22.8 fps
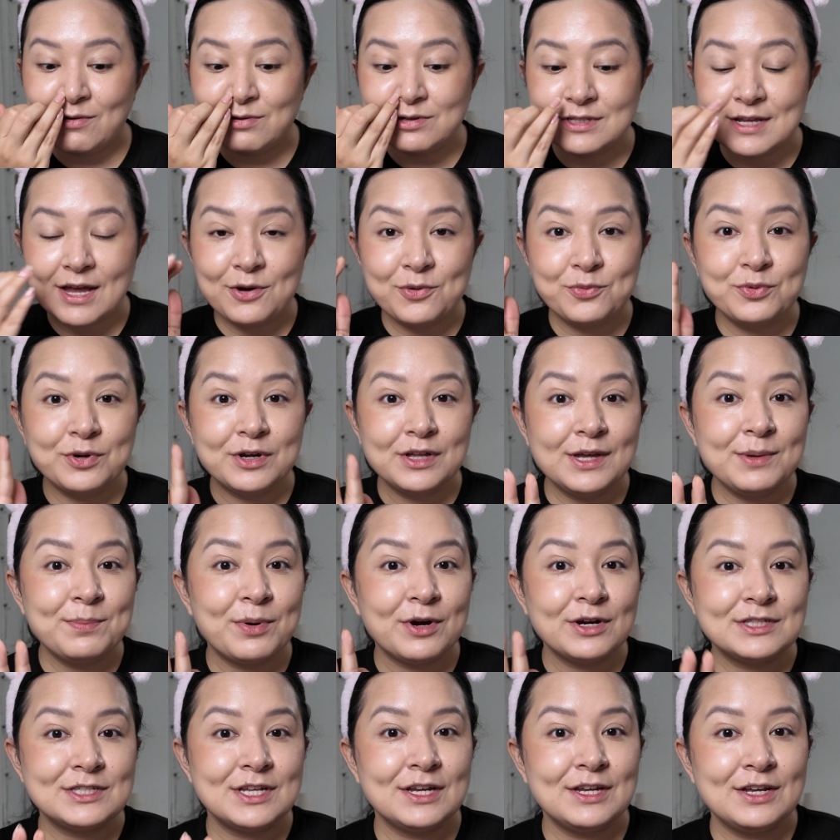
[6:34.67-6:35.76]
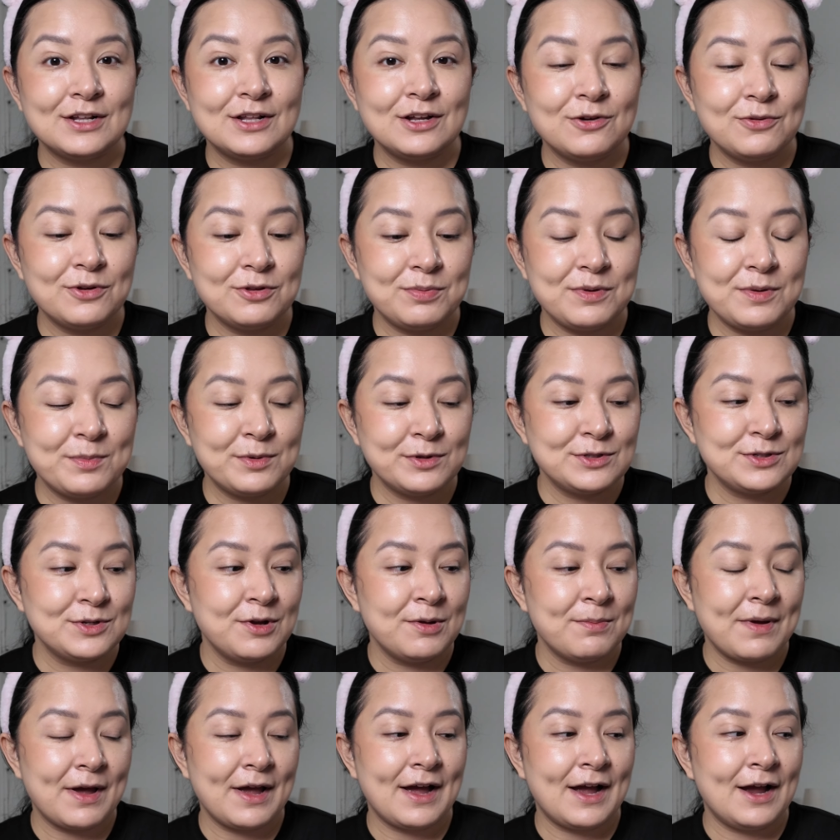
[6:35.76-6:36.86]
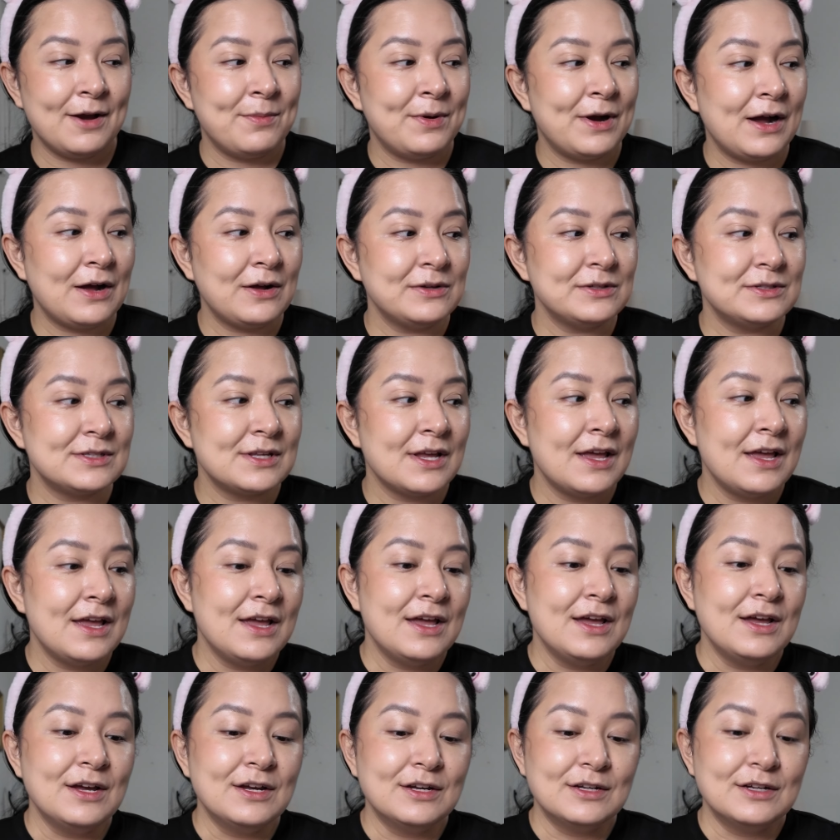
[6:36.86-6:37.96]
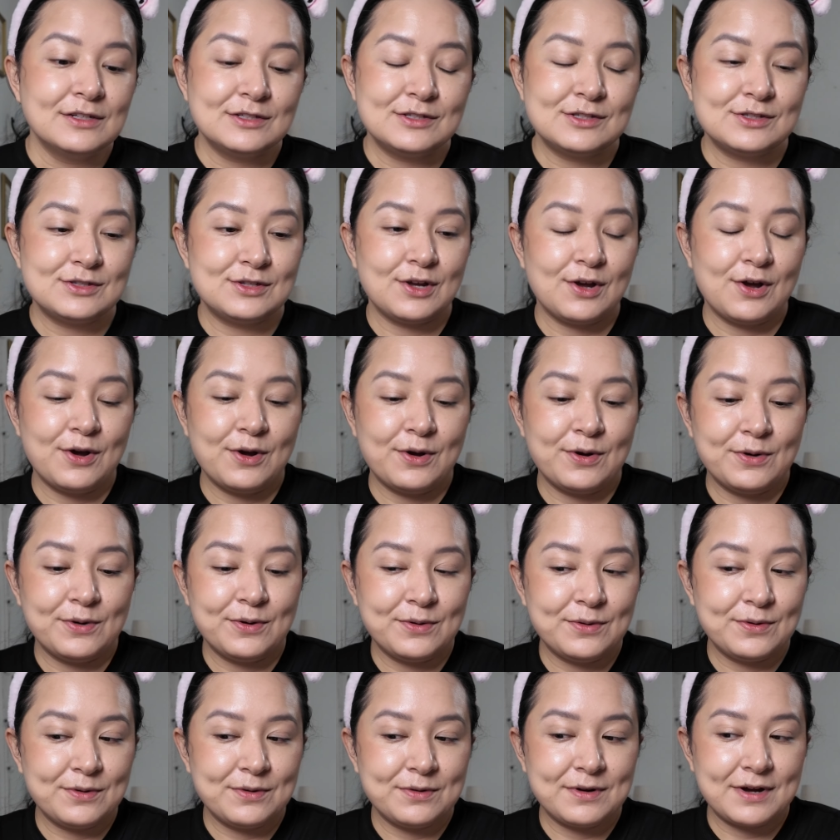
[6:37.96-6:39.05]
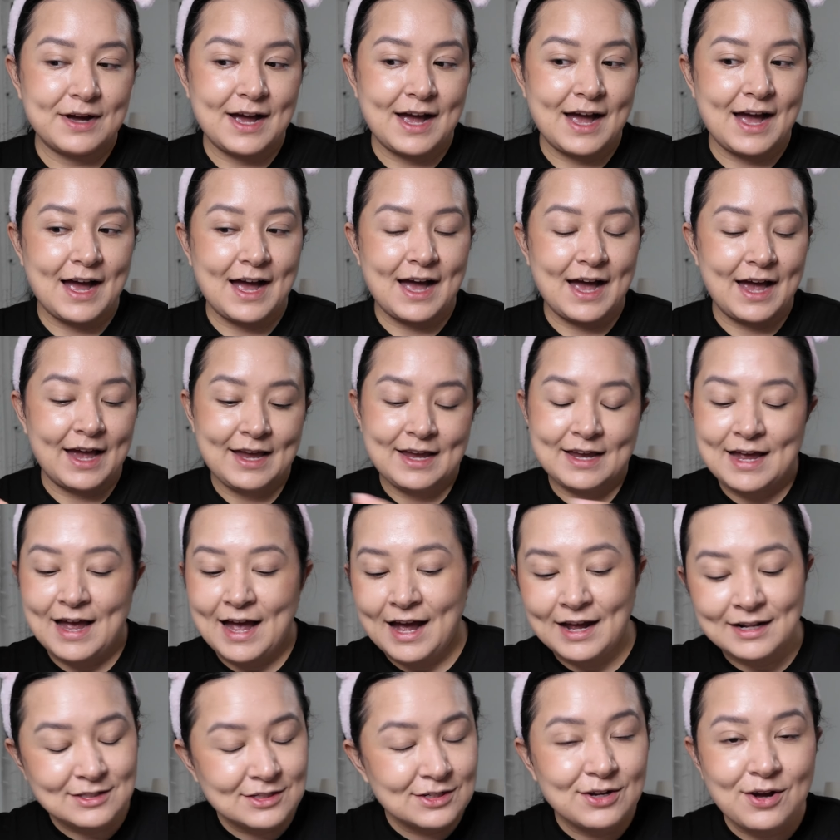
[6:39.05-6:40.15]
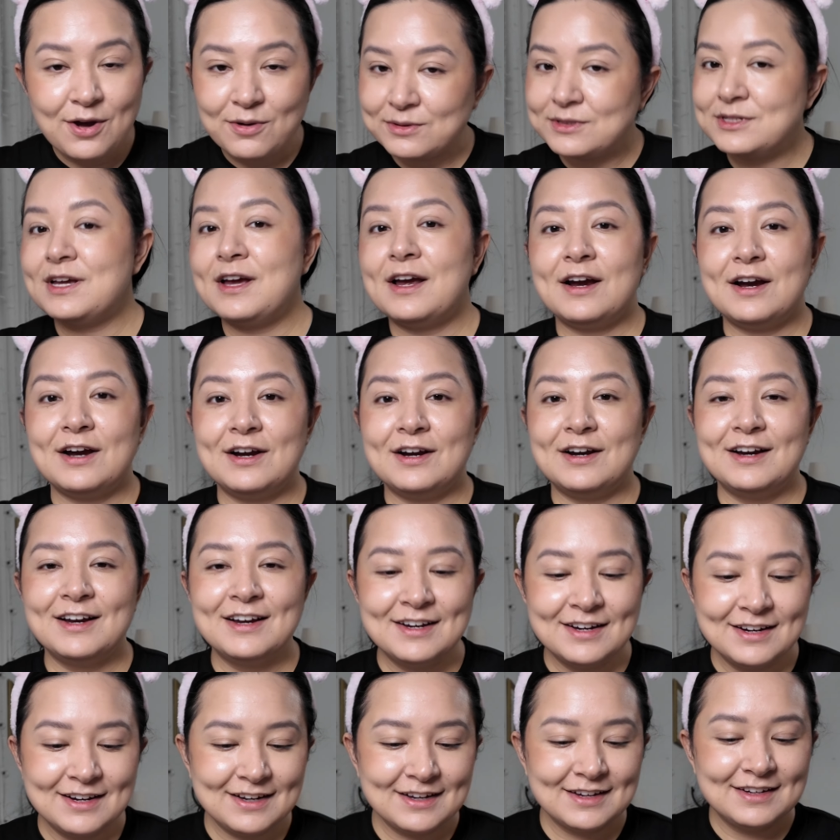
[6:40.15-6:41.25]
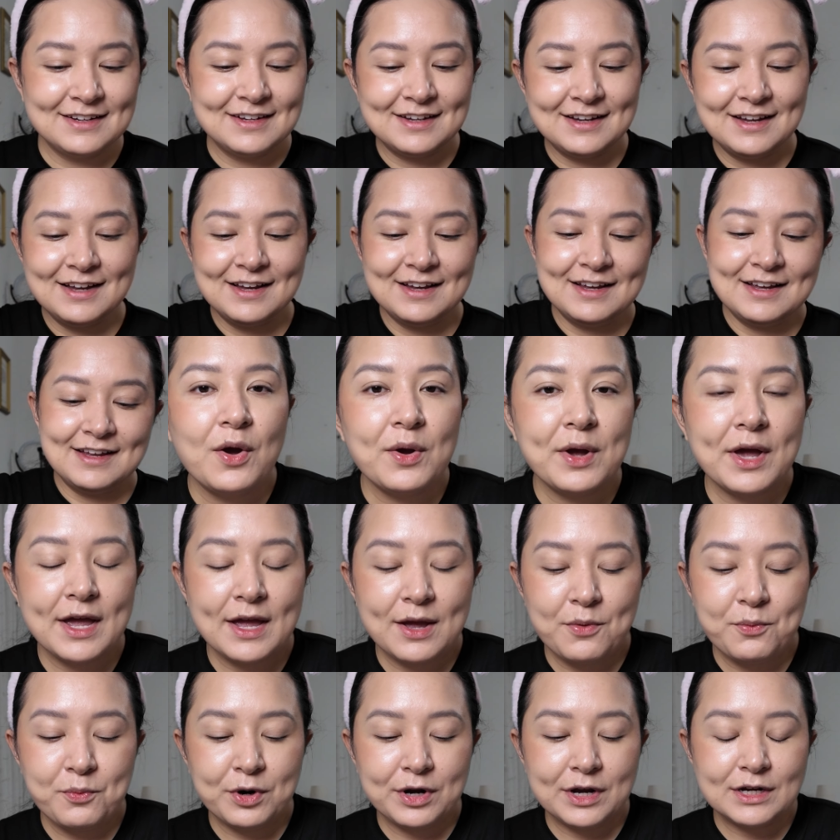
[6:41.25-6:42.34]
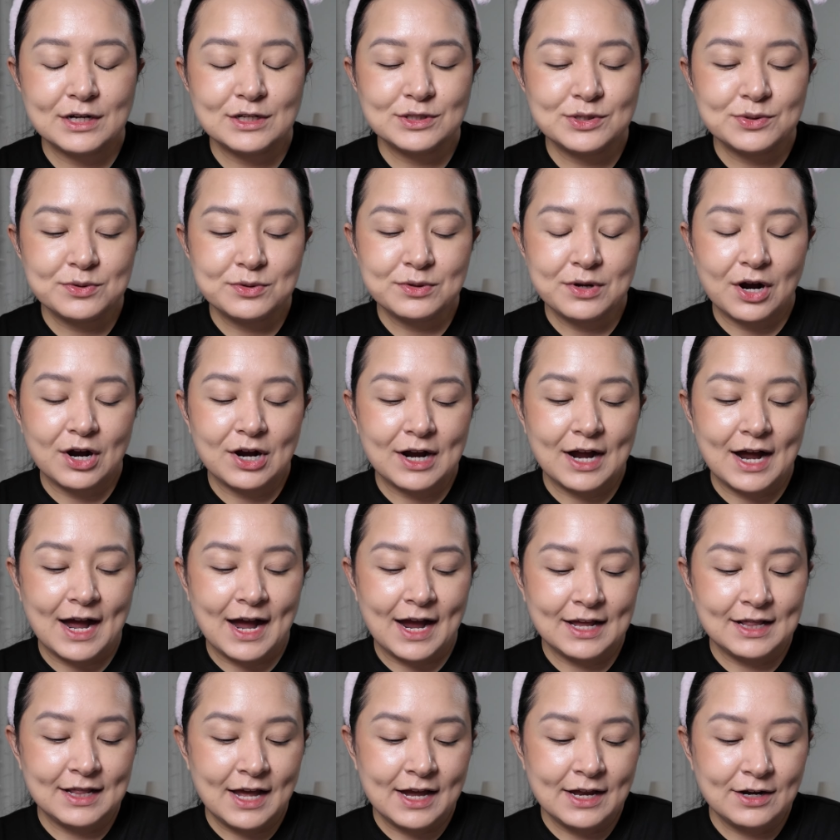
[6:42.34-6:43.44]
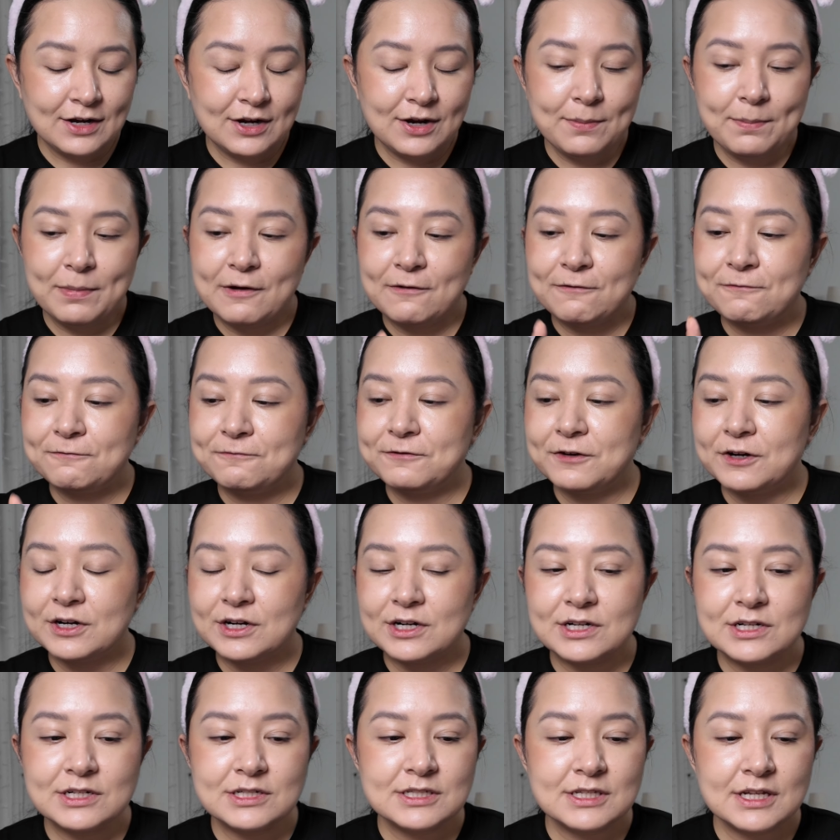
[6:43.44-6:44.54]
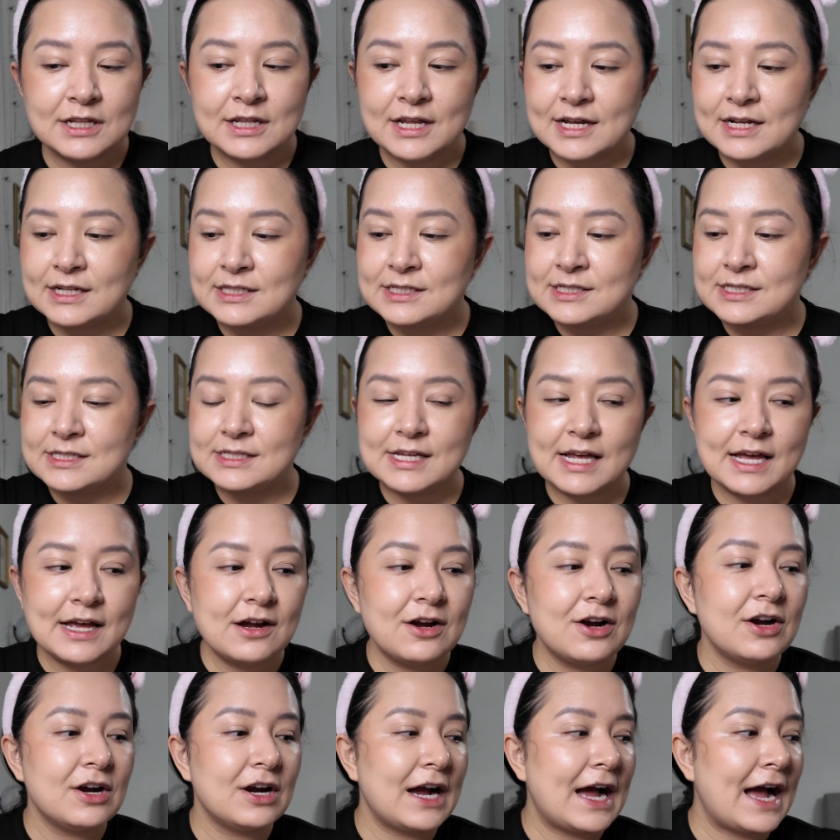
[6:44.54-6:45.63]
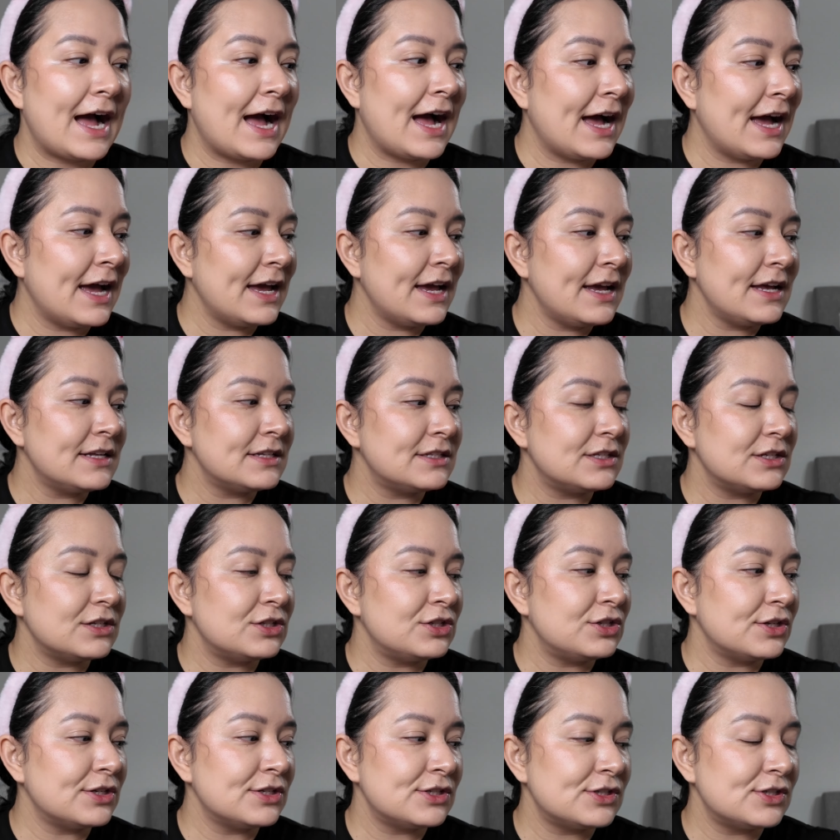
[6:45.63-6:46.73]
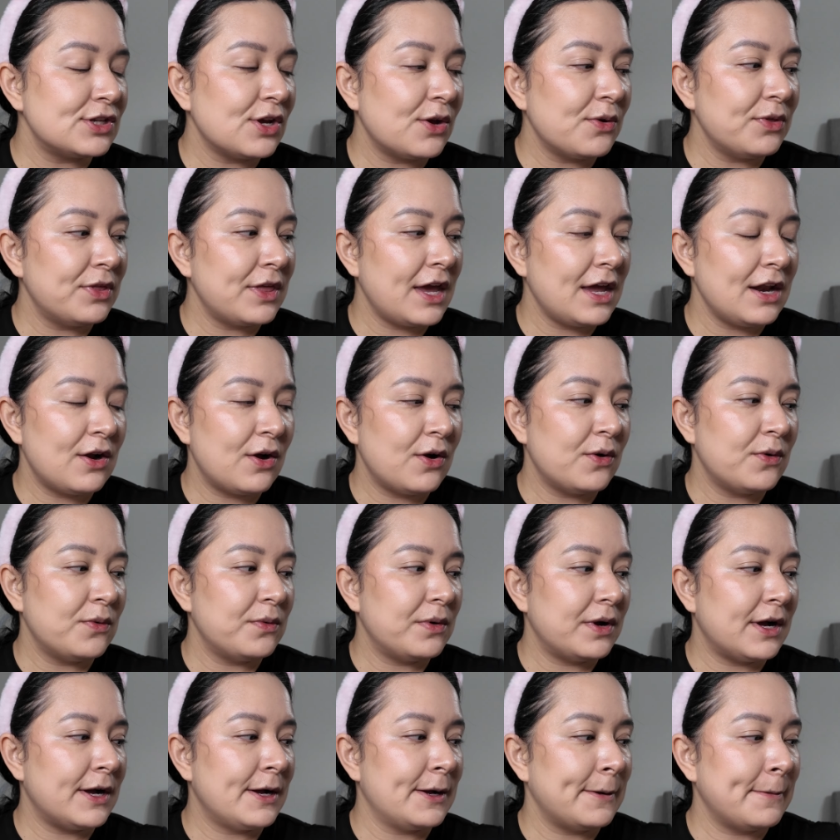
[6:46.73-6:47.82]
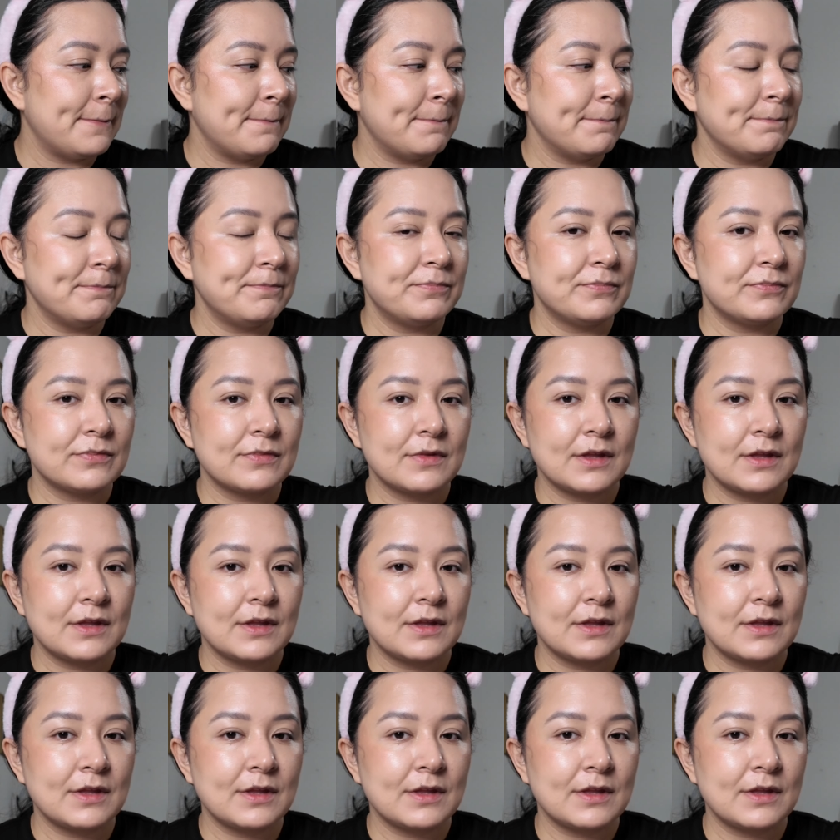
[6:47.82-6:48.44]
was like really particular with people doing my eyebrows, so I had to go to her. Okay, we're gonna do our eyeliner, but first let's set our eyes just so they don't